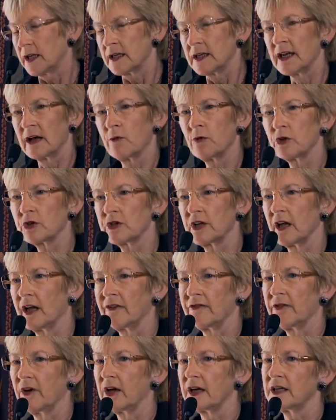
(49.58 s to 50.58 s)
Now, what I
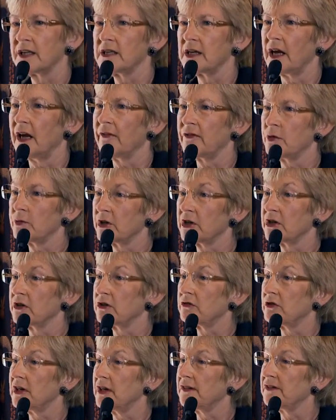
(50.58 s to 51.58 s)
find everyone
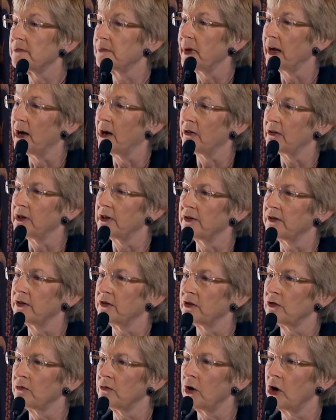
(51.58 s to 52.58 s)
agrees about is
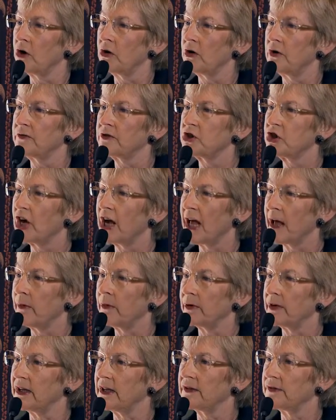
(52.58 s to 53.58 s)
that the role of
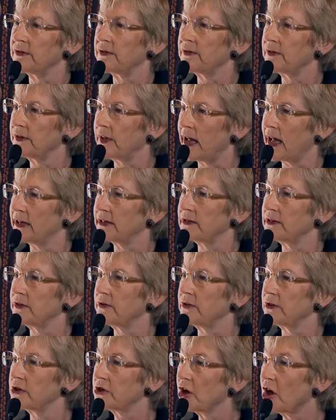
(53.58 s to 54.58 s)
chairman is to set
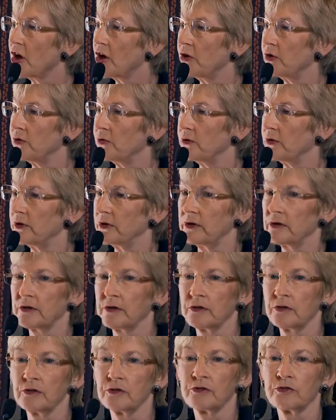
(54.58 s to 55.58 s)
the tone
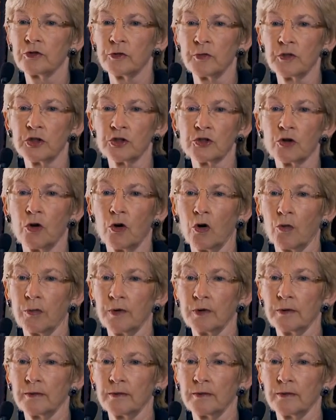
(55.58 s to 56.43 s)
from the top.